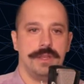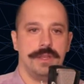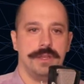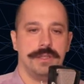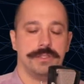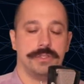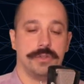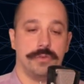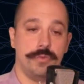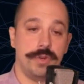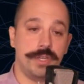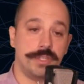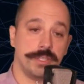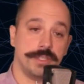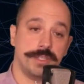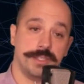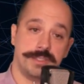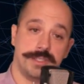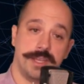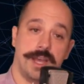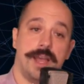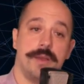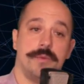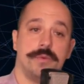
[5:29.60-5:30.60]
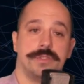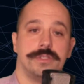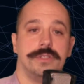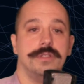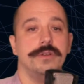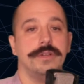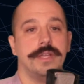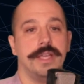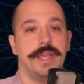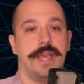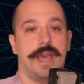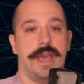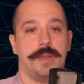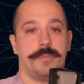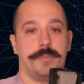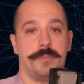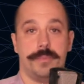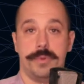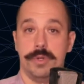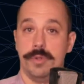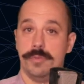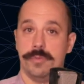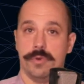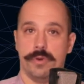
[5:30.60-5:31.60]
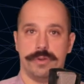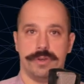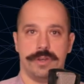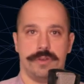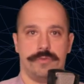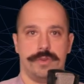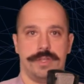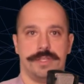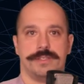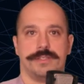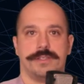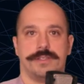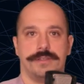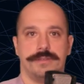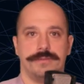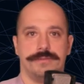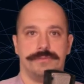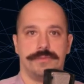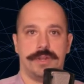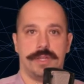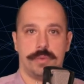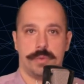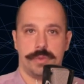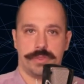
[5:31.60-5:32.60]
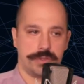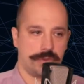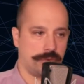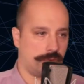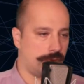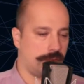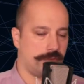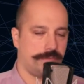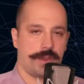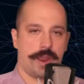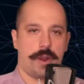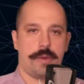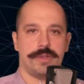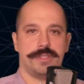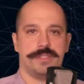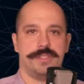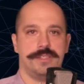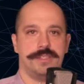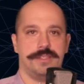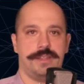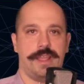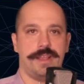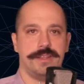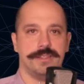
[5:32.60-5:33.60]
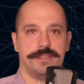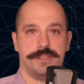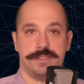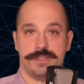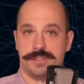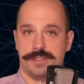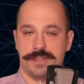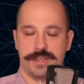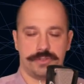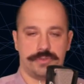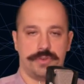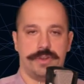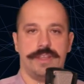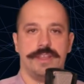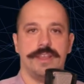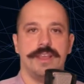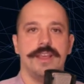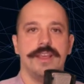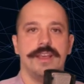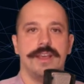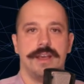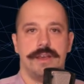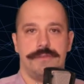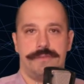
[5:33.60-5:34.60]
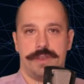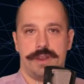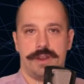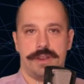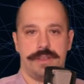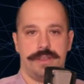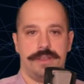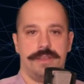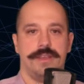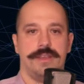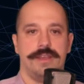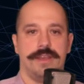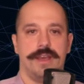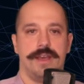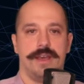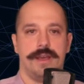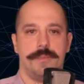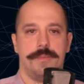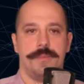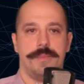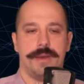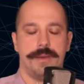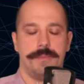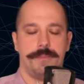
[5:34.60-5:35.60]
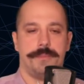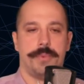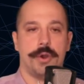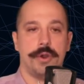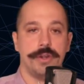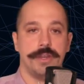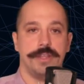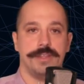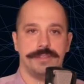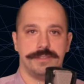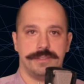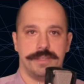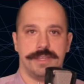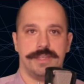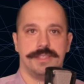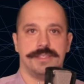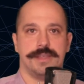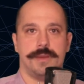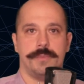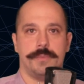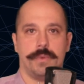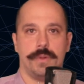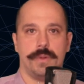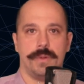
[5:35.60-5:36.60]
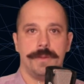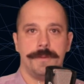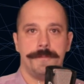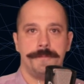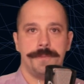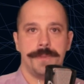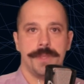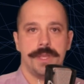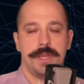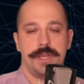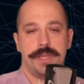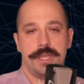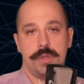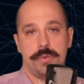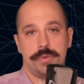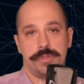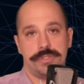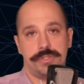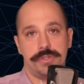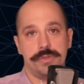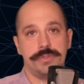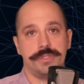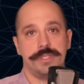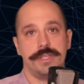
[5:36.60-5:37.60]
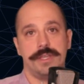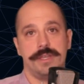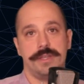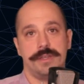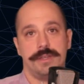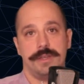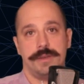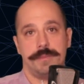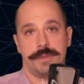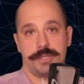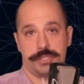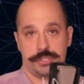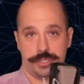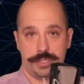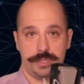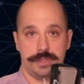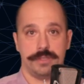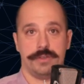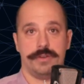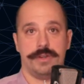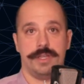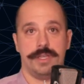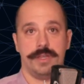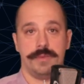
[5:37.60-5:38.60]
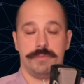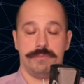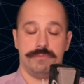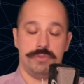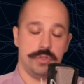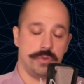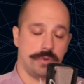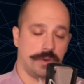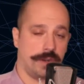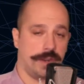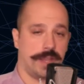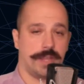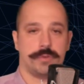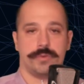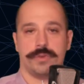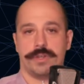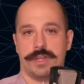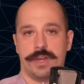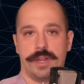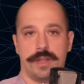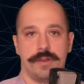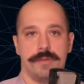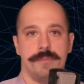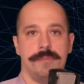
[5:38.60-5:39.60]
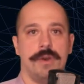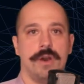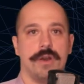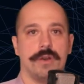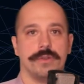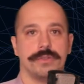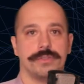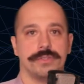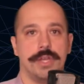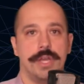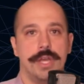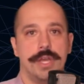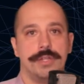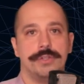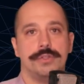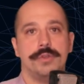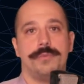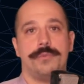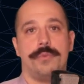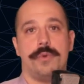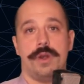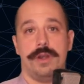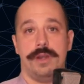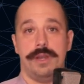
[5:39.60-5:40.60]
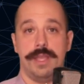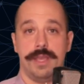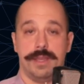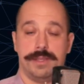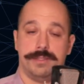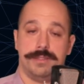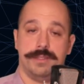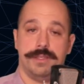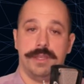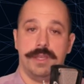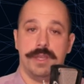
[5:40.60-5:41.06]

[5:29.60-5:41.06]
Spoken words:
So Rich at the time was looking at pneumonia risk, right? With coronavirus these days, this is actually a very poignant example. He was using machine learning and neural network and other models to predict